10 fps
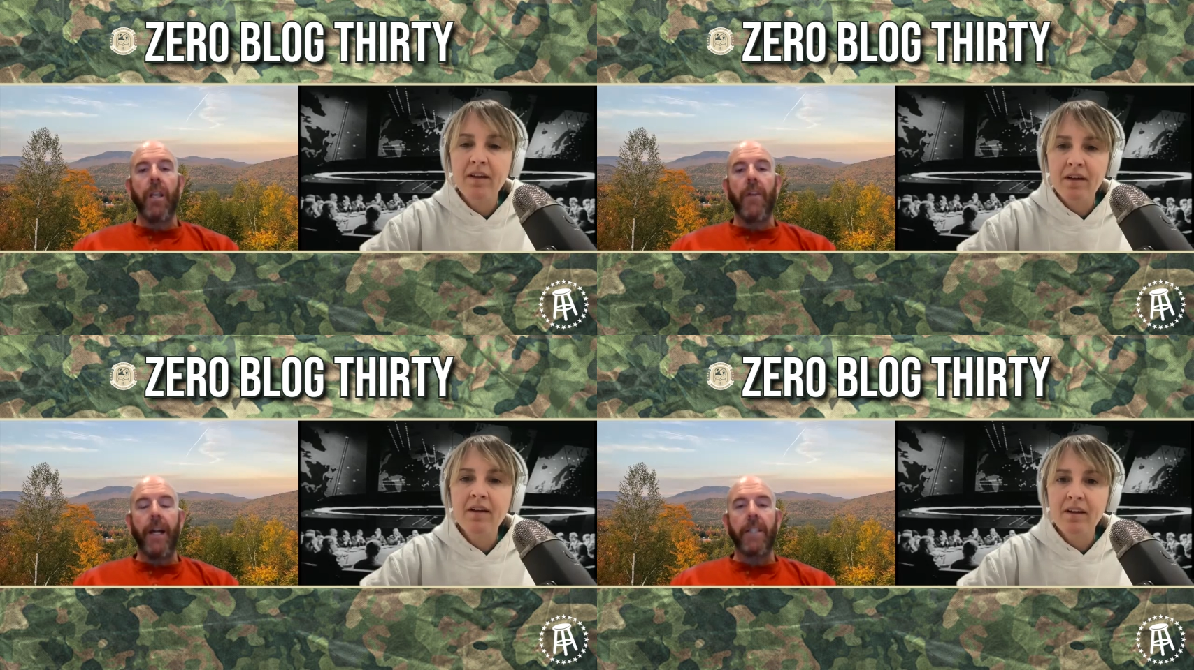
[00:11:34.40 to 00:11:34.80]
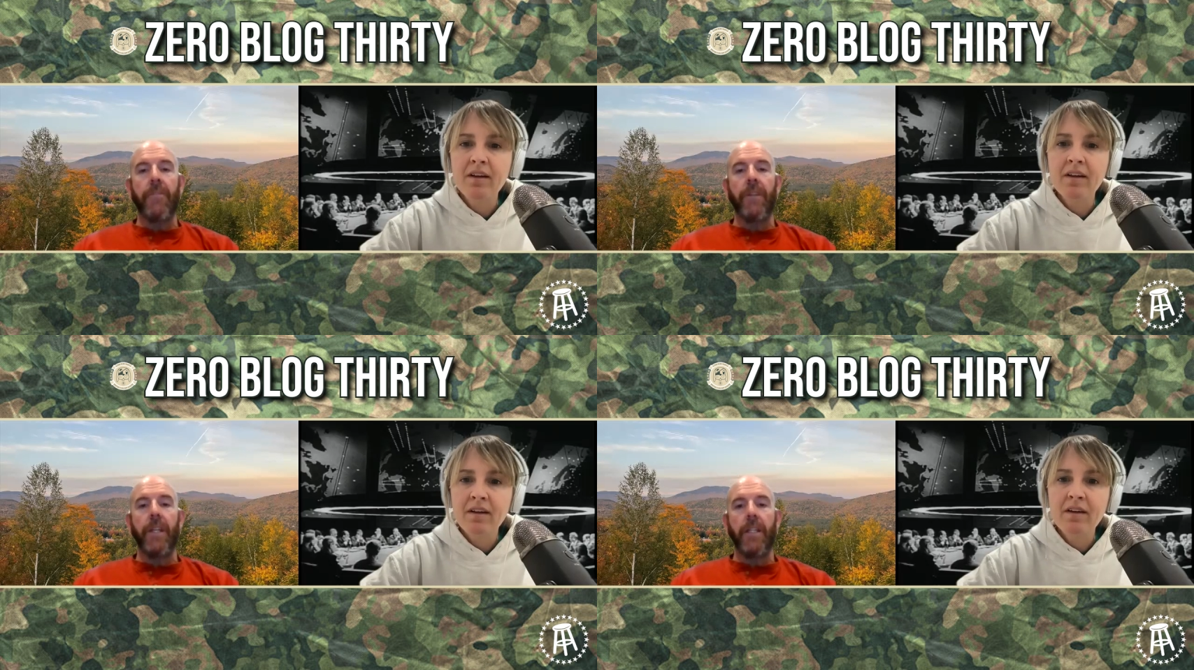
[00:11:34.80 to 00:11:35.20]
Speaker 1: of their
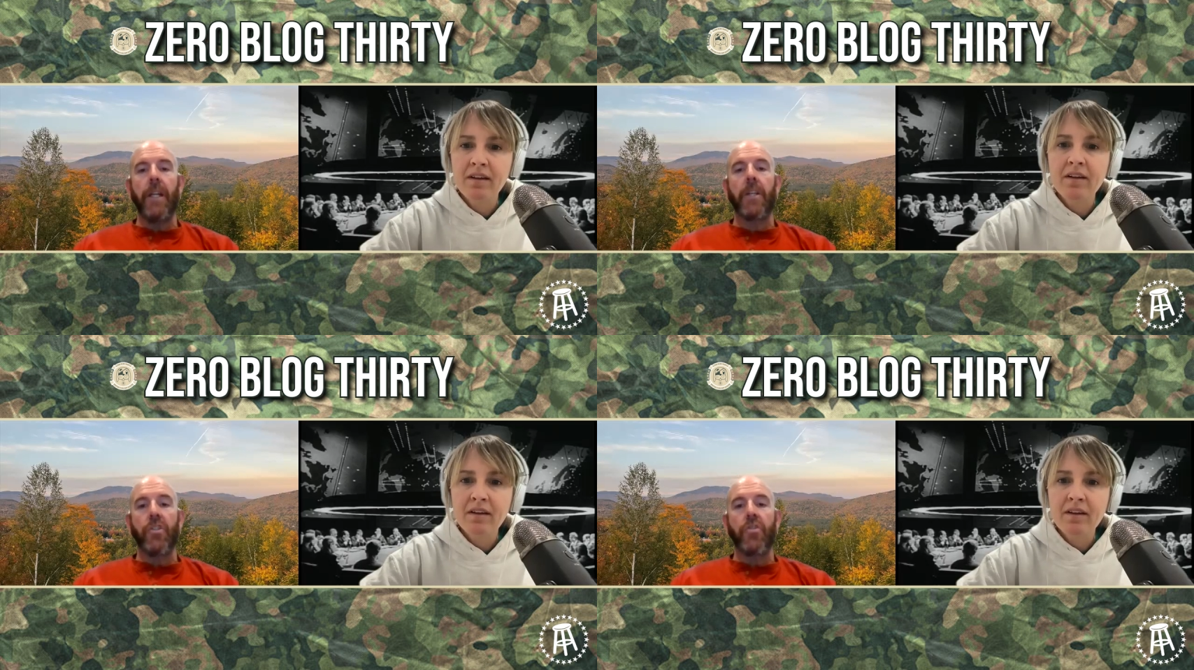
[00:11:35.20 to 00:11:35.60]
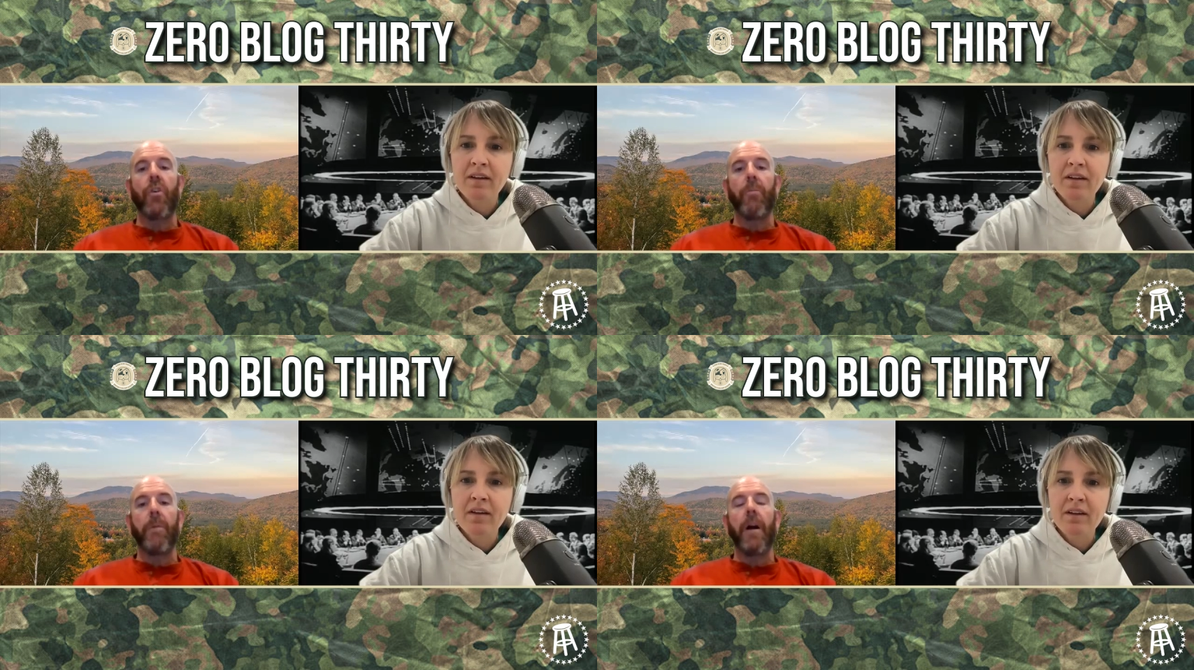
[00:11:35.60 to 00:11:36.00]
activity, and they're
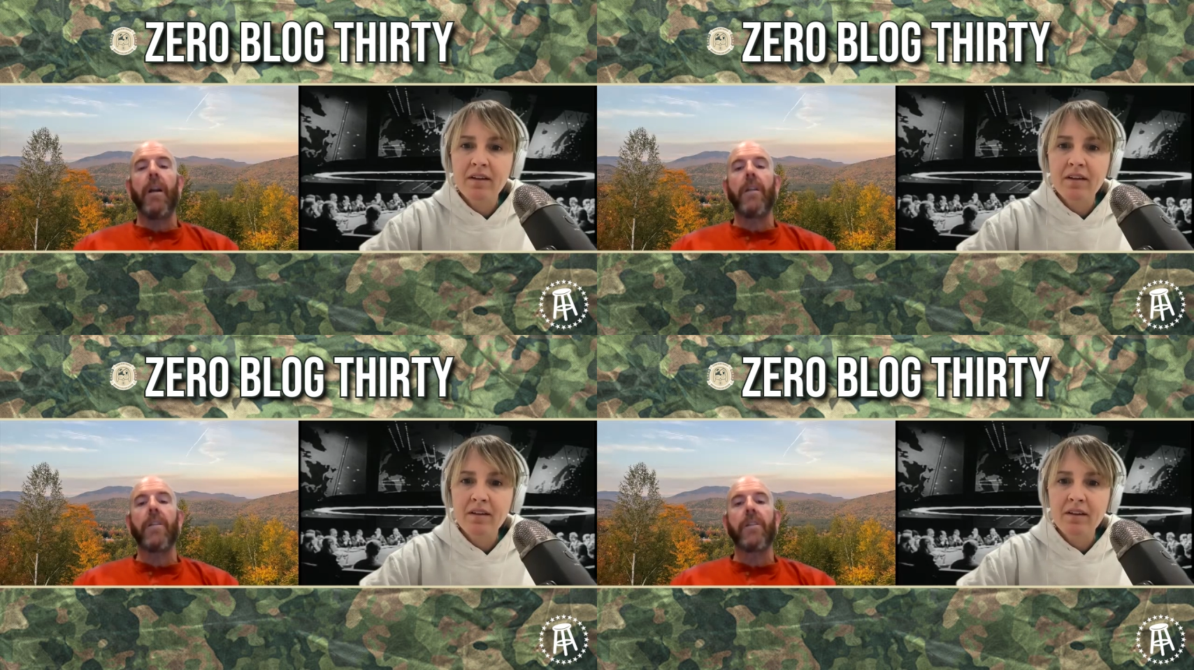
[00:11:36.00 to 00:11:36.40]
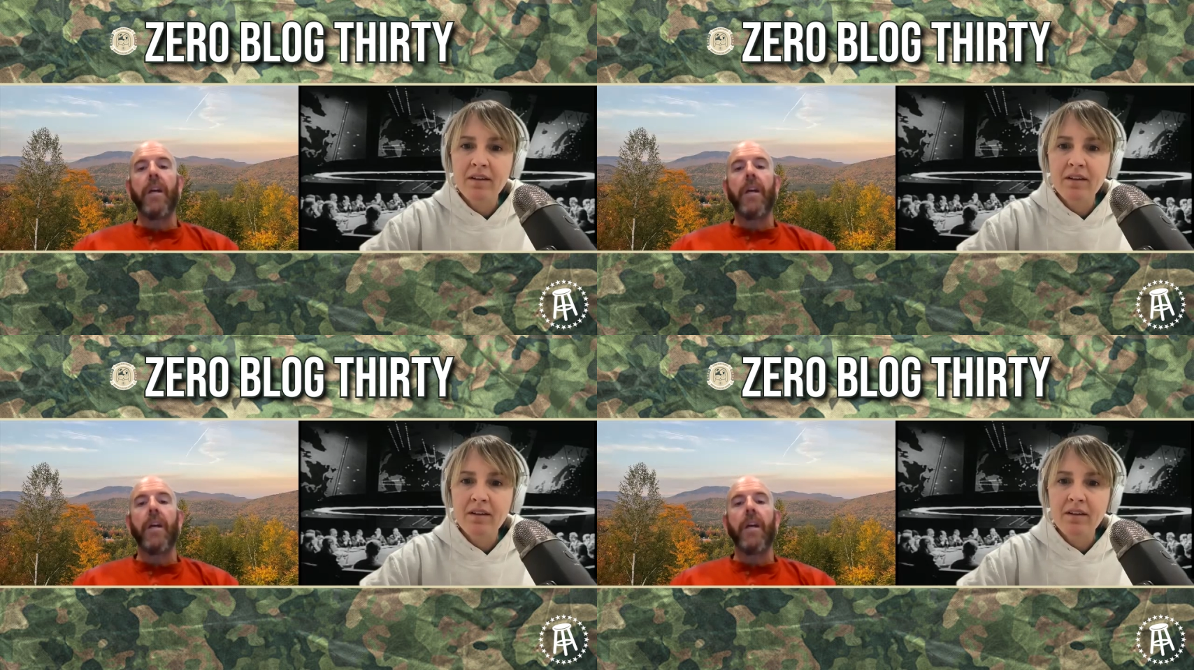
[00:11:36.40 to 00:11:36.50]
controlled bars.